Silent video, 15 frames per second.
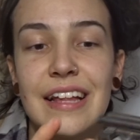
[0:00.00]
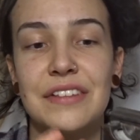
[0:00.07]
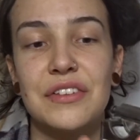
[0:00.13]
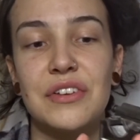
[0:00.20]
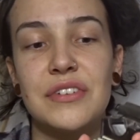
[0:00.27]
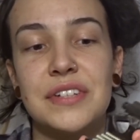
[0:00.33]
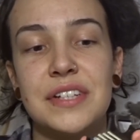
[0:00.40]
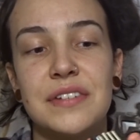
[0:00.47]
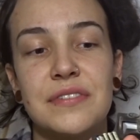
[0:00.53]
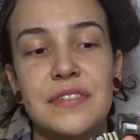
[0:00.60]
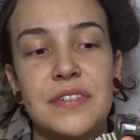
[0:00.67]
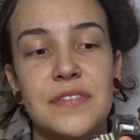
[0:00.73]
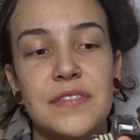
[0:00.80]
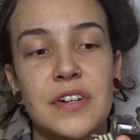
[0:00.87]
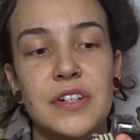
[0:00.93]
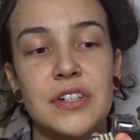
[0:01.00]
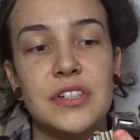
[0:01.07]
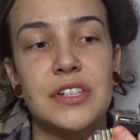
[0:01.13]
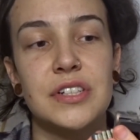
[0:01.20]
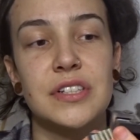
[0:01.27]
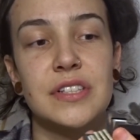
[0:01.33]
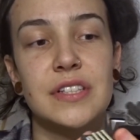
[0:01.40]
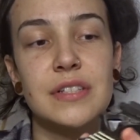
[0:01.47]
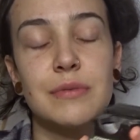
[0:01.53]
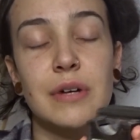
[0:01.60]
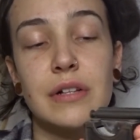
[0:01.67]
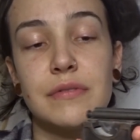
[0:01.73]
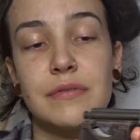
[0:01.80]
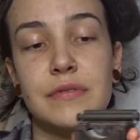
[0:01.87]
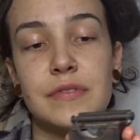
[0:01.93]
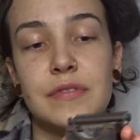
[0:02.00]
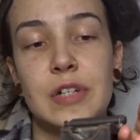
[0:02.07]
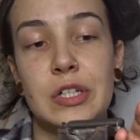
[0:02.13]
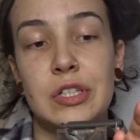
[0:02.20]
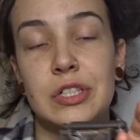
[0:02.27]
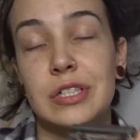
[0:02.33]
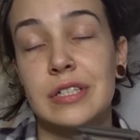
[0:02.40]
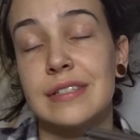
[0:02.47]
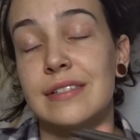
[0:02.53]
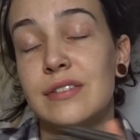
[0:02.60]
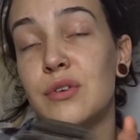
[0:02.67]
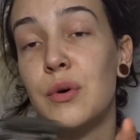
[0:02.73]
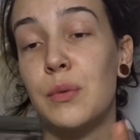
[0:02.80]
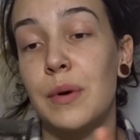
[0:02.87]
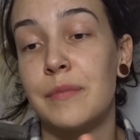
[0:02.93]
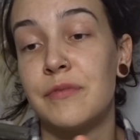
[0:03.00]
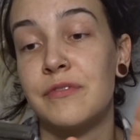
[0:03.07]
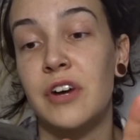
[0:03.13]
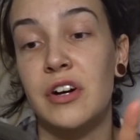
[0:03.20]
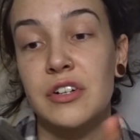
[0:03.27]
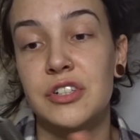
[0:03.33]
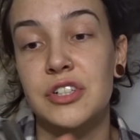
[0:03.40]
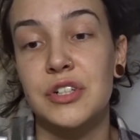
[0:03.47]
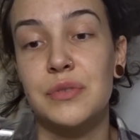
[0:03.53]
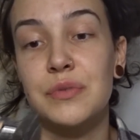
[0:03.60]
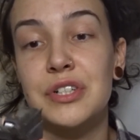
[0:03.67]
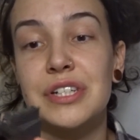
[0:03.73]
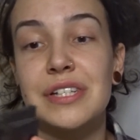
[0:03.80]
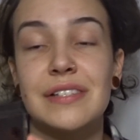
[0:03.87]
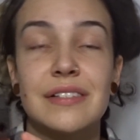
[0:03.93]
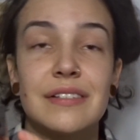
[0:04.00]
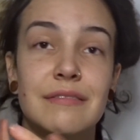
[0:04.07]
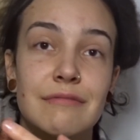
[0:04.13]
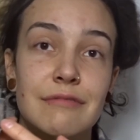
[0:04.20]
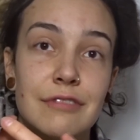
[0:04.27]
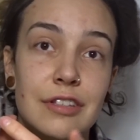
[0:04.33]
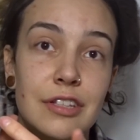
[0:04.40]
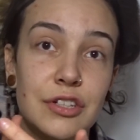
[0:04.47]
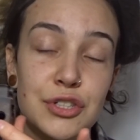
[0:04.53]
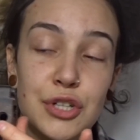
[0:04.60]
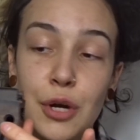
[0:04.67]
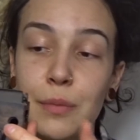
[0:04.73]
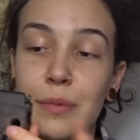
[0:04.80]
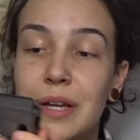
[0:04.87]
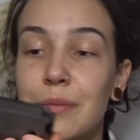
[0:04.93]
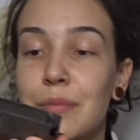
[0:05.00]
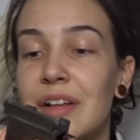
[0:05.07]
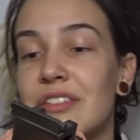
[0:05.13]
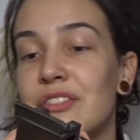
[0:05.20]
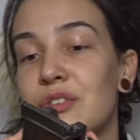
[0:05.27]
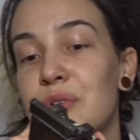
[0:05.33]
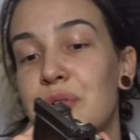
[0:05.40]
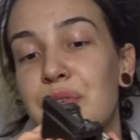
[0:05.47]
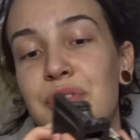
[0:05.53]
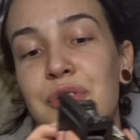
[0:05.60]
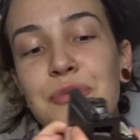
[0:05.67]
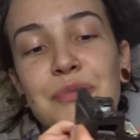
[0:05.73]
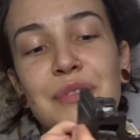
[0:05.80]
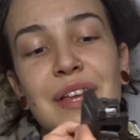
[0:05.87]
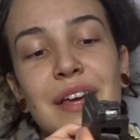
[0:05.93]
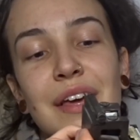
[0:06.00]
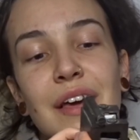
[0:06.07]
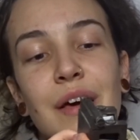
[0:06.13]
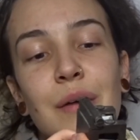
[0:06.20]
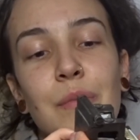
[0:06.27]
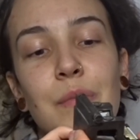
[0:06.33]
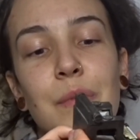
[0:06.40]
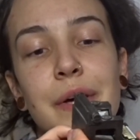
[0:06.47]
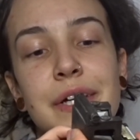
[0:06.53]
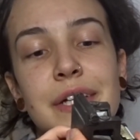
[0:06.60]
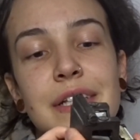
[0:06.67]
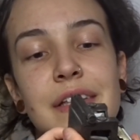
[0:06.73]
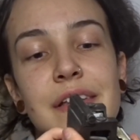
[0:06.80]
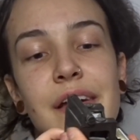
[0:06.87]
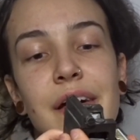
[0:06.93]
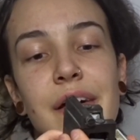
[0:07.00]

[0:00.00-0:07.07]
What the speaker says: It's got different functions, it's got one function which is sharpening pencils, but